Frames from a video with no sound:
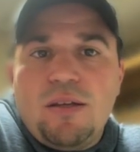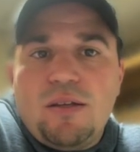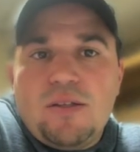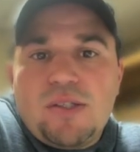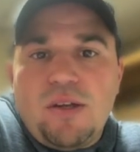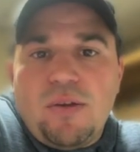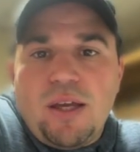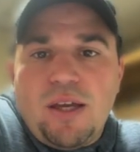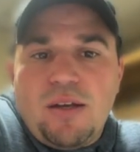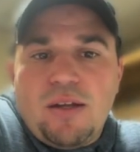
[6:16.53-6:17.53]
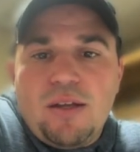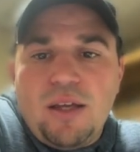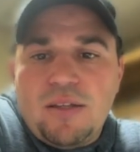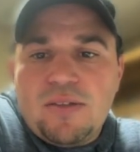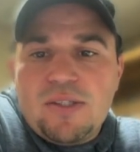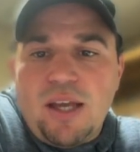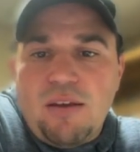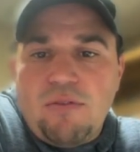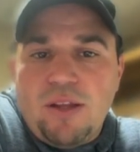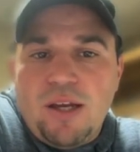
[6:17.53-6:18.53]
so then it's
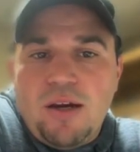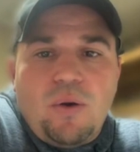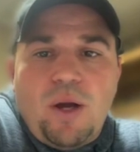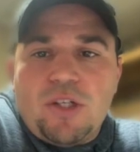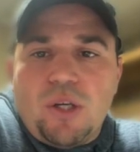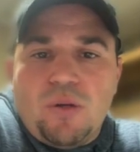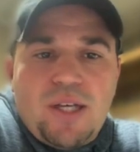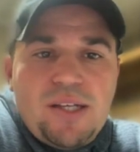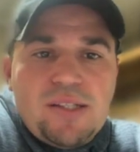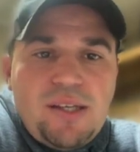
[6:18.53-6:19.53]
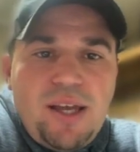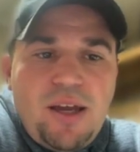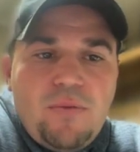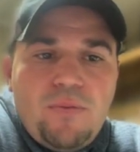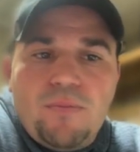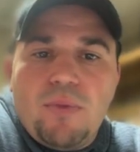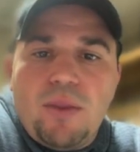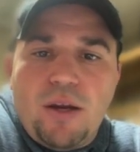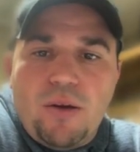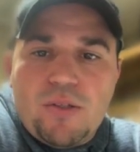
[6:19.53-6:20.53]
saved there. I show test account.
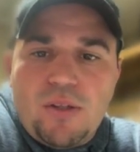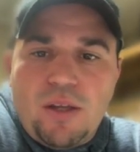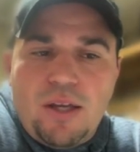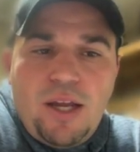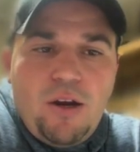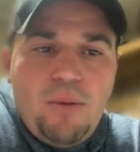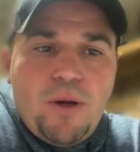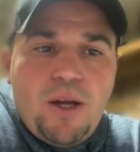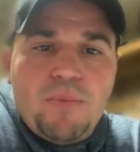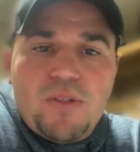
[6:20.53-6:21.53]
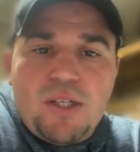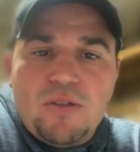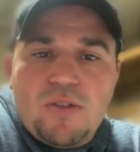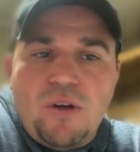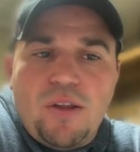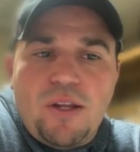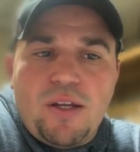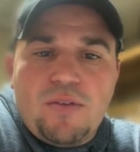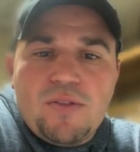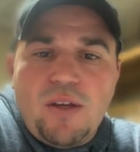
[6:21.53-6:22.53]
There's the area prep, the seed and straw that
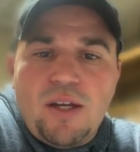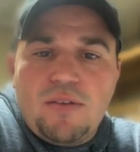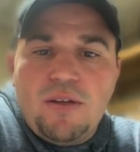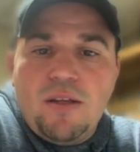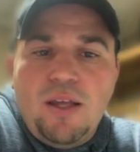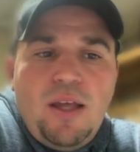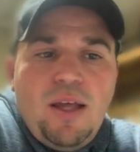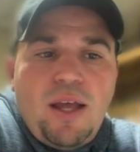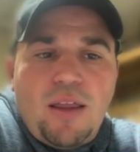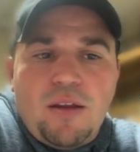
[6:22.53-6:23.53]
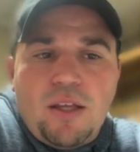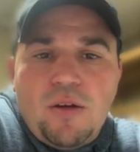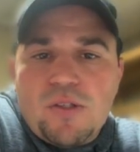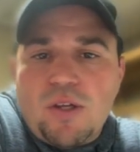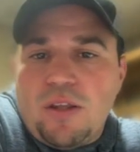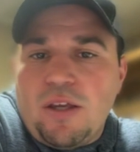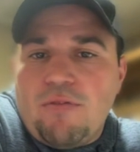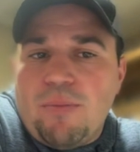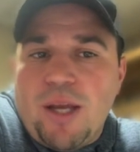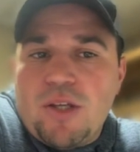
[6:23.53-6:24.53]
I selected, and then here's all the
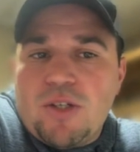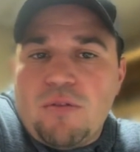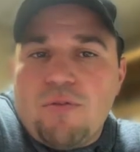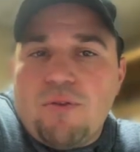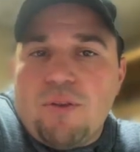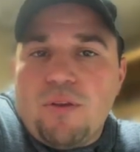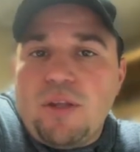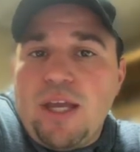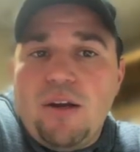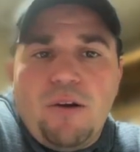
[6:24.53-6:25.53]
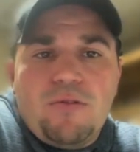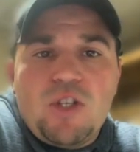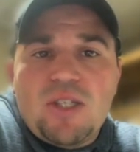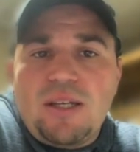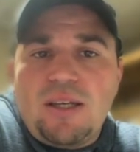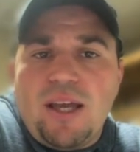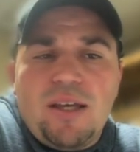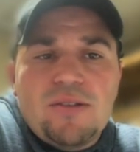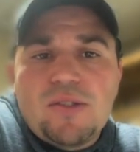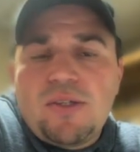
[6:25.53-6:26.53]
information for later, just in
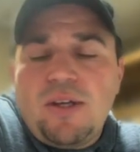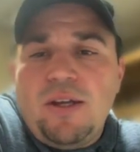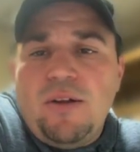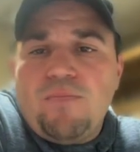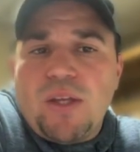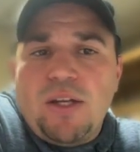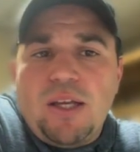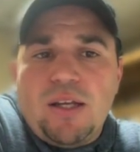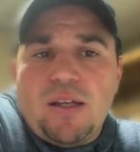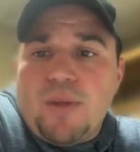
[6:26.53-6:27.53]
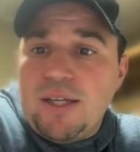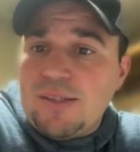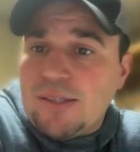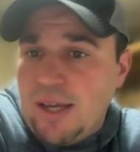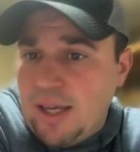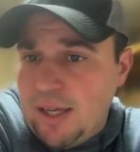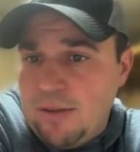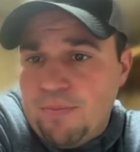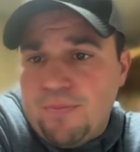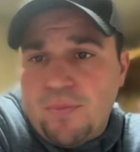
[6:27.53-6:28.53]
case you need it. Let's
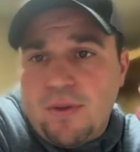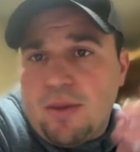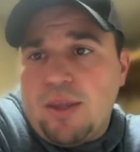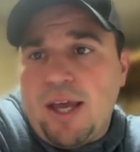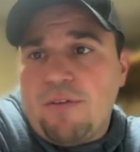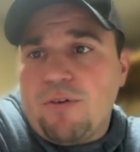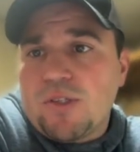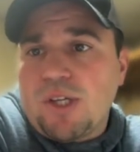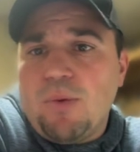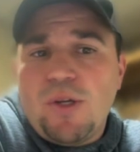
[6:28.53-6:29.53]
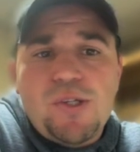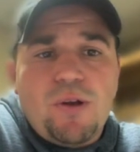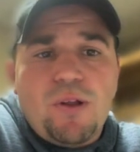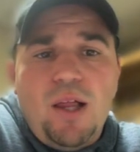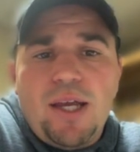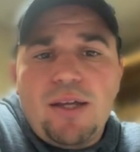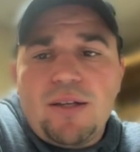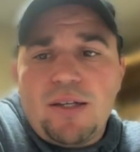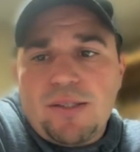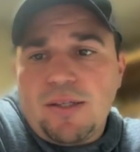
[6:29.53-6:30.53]
say that for some reason your client
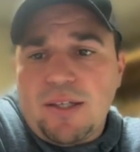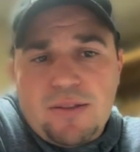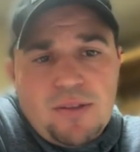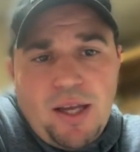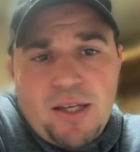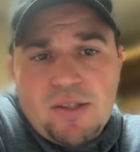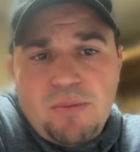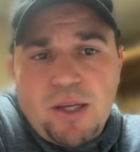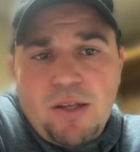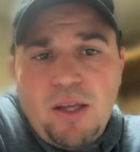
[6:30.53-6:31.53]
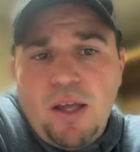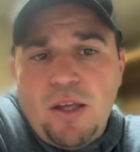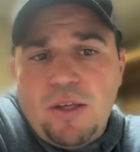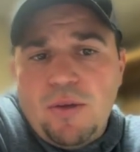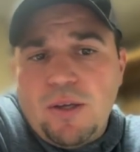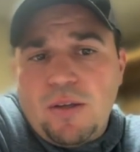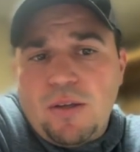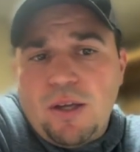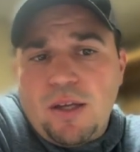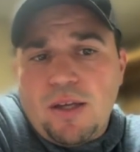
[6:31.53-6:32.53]
doesn't get the estimate. You can
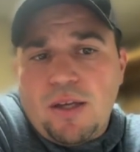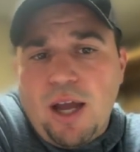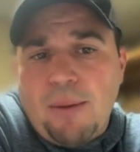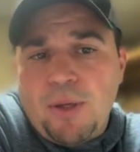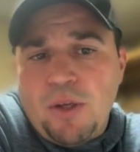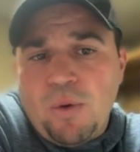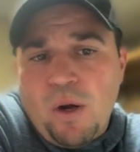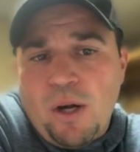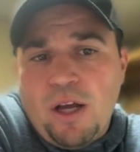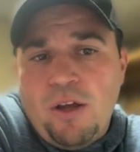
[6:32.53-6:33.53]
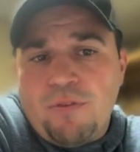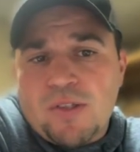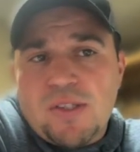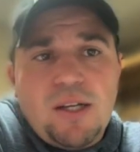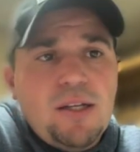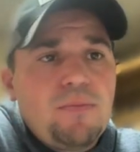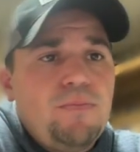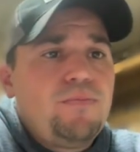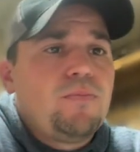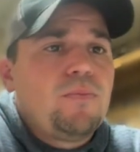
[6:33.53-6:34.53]
click copy URL if you sent it,
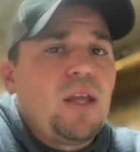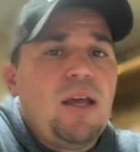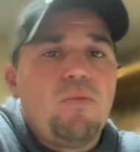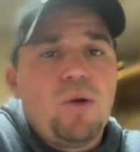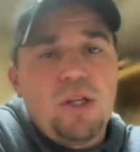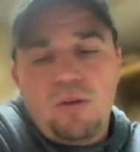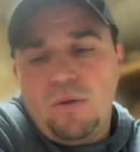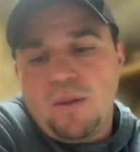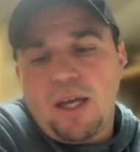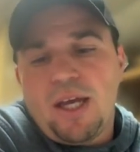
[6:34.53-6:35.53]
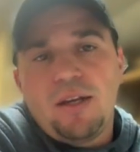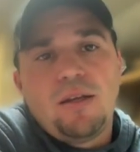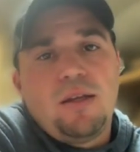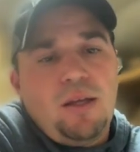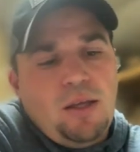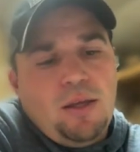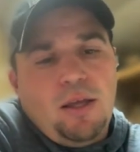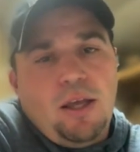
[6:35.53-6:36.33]
and when you do that, it